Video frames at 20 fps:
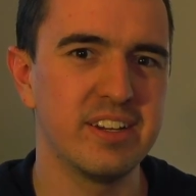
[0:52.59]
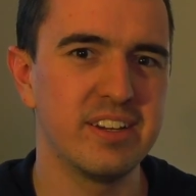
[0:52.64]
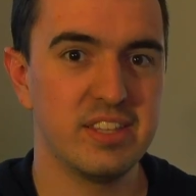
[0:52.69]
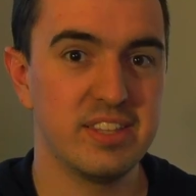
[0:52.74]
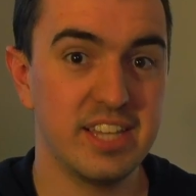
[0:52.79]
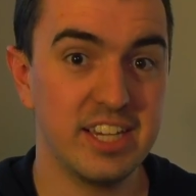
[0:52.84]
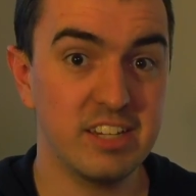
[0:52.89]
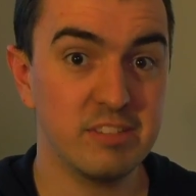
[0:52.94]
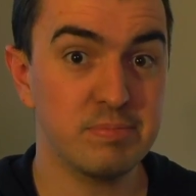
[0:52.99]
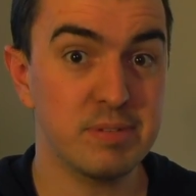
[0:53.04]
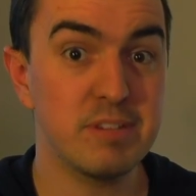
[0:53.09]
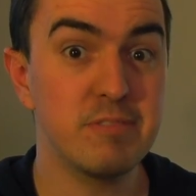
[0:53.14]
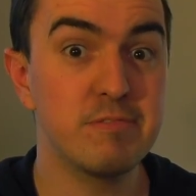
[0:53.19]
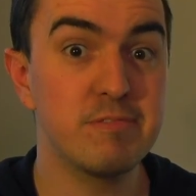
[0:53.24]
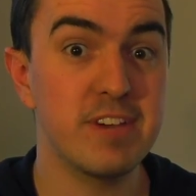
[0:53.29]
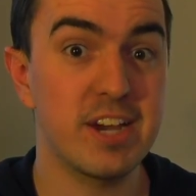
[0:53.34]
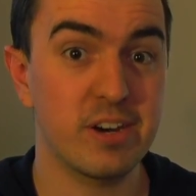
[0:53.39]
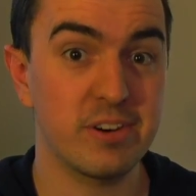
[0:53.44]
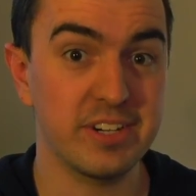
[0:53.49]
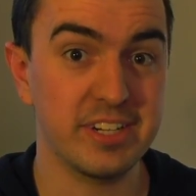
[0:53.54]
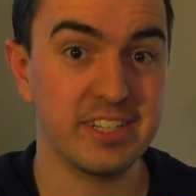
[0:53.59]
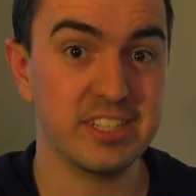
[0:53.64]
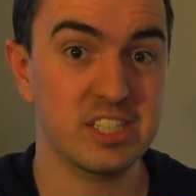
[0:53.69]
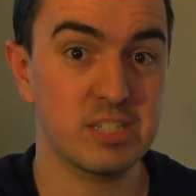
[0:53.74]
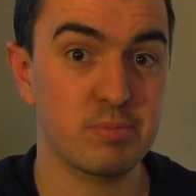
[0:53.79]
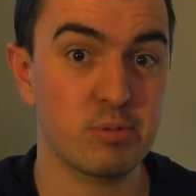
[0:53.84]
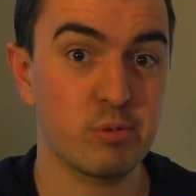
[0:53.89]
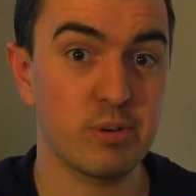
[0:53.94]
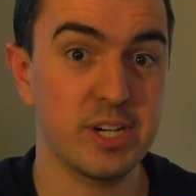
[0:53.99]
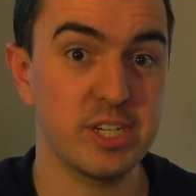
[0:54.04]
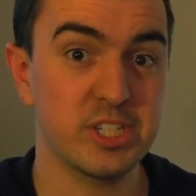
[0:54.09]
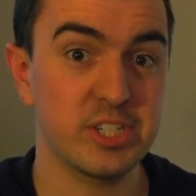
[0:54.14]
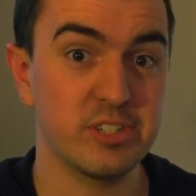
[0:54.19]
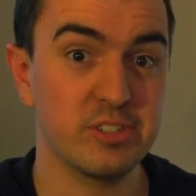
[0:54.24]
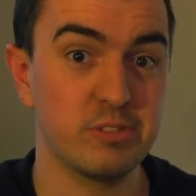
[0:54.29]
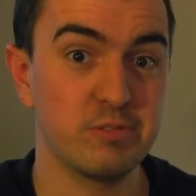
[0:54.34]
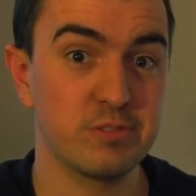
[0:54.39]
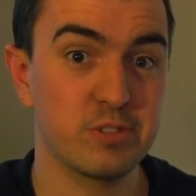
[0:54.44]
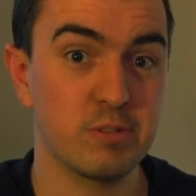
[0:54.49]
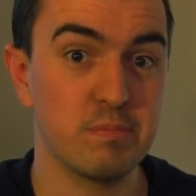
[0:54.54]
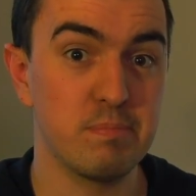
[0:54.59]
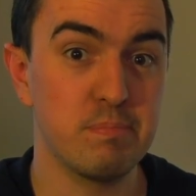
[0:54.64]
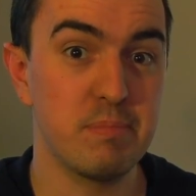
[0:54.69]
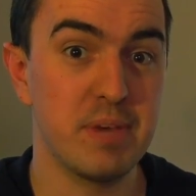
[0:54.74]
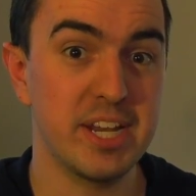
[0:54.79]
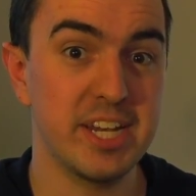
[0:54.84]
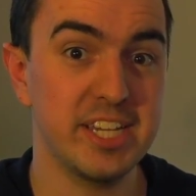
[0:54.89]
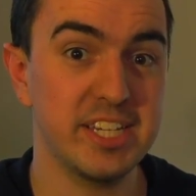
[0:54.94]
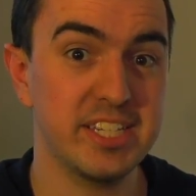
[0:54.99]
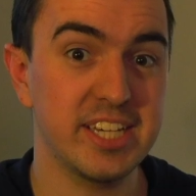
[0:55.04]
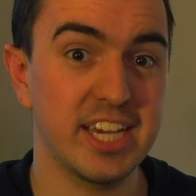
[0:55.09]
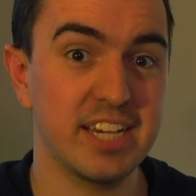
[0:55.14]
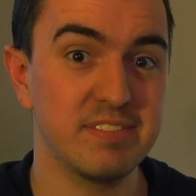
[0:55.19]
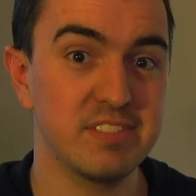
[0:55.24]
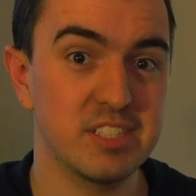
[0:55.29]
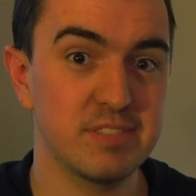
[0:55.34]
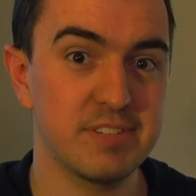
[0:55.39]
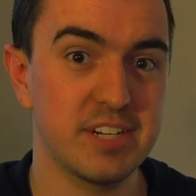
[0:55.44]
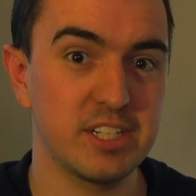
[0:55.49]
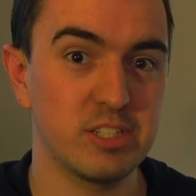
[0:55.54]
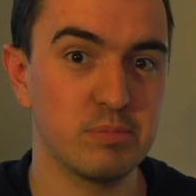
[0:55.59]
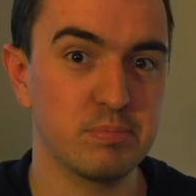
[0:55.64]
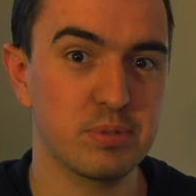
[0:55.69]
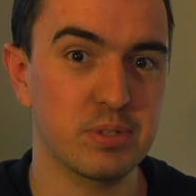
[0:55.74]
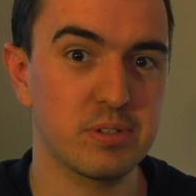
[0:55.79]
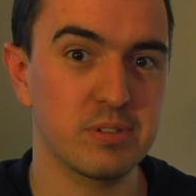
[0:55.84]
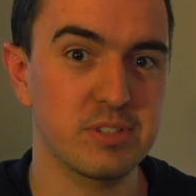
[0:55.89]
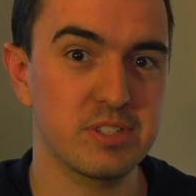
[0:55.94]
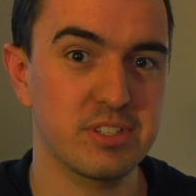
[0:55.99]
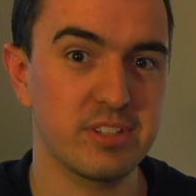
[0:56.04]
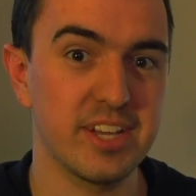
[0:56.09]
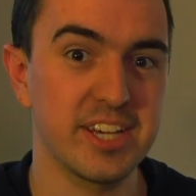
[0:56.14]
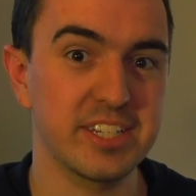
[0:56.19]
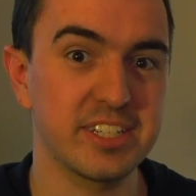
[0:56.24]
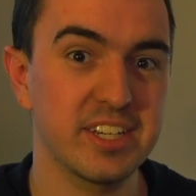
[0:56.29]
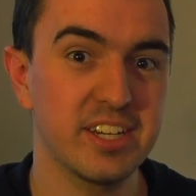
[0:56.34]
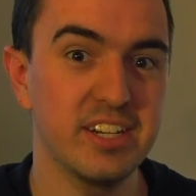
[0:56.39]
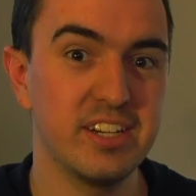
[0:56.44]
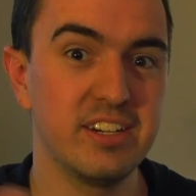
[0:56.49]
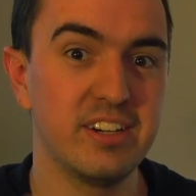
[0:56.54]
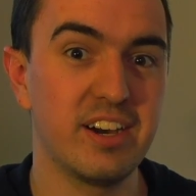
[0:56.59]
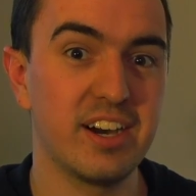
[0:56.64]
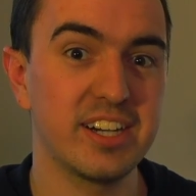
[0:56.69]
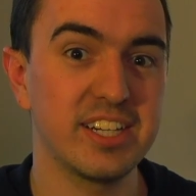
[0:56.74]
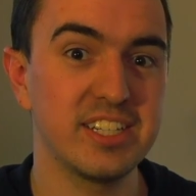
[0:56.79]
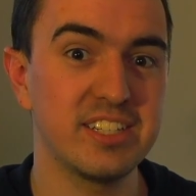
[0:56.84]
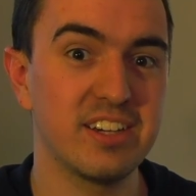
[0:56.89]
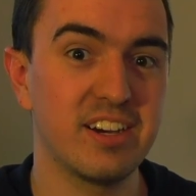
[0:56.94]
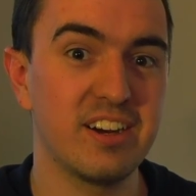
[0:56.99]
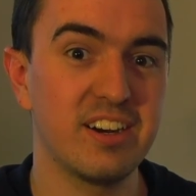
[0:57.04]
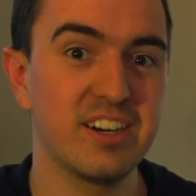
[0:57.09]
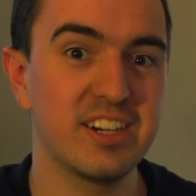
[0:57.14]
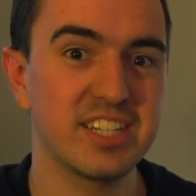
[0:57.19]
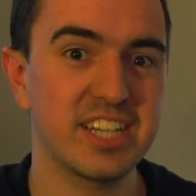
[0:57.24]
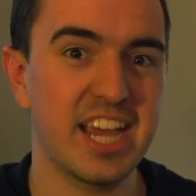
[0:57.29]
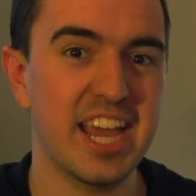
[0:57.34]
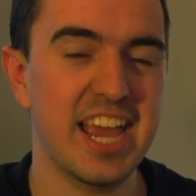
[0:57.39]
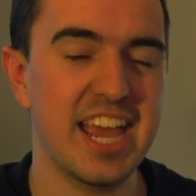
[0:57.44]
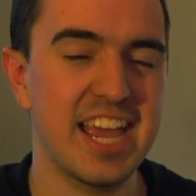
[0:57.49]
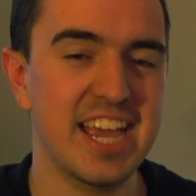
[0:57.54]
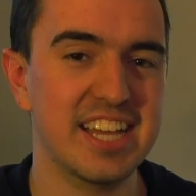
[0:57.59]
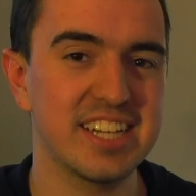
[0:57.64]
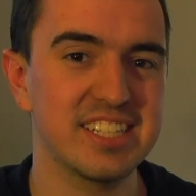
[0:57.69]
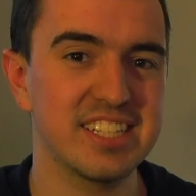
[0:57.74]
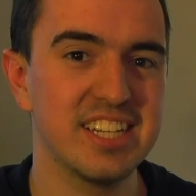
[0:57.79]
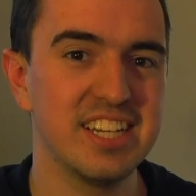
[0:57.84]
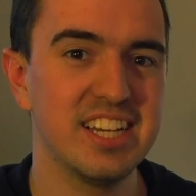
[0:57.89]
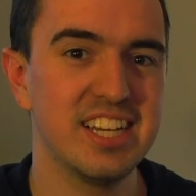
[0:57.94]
They have been very inspirational for many game developers like Naughty Dog and